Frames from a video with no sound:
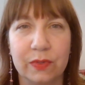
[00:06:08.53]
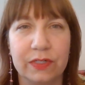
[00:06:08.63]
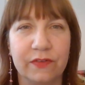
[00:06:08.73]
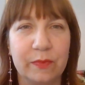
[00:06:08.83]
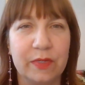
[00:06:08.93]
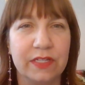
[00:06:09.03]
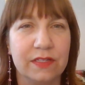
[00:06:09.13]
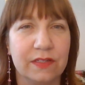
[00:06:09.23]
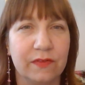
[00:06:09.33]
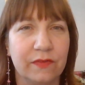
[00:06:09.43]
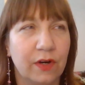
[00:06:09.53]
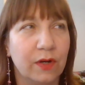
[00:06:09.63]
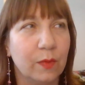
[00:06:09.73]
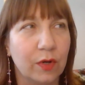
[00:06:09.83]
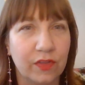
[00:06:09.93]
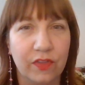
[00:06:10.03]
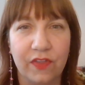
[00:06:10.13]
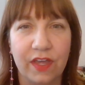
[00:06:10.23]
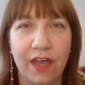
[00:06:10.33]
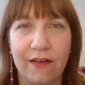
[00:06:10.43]
or different pieces of artwork that
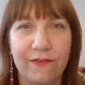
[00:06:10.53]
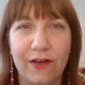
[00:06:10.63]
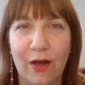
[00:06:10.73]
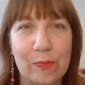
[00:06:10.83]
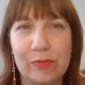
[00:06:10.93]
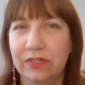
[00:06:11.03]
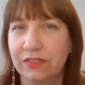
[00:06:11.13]
they have up